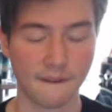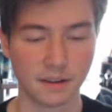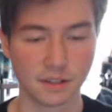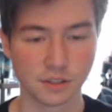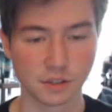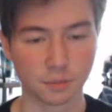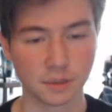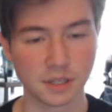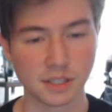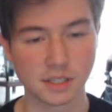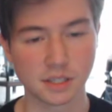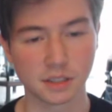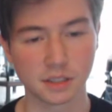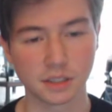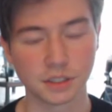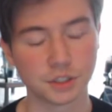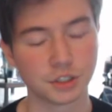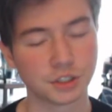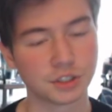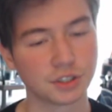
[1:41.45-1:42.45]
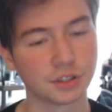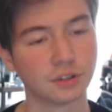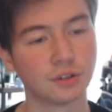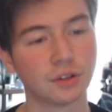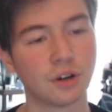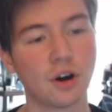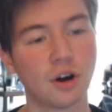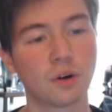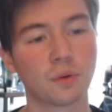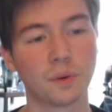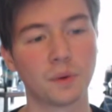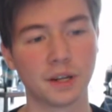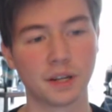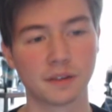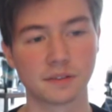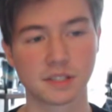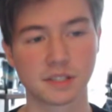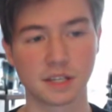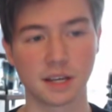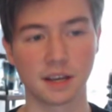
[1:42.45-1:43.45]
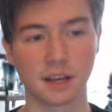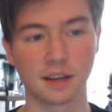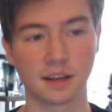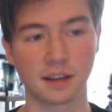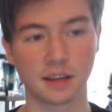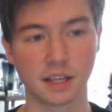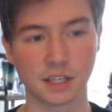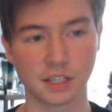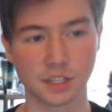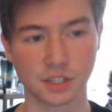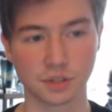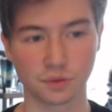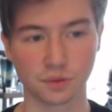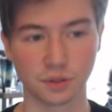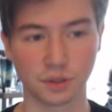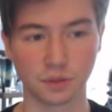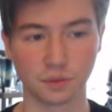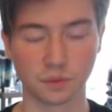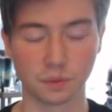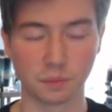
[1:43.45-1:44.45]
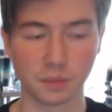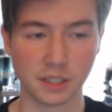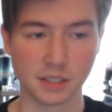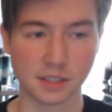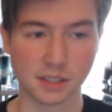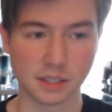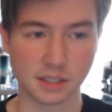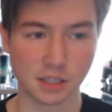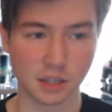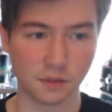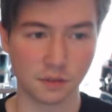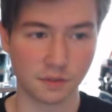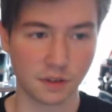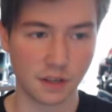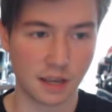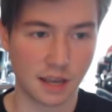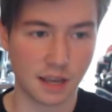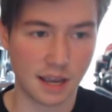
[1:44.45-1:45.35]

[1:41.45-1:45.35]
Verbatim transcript: So basically, it's just a long way of saying history repeats itself,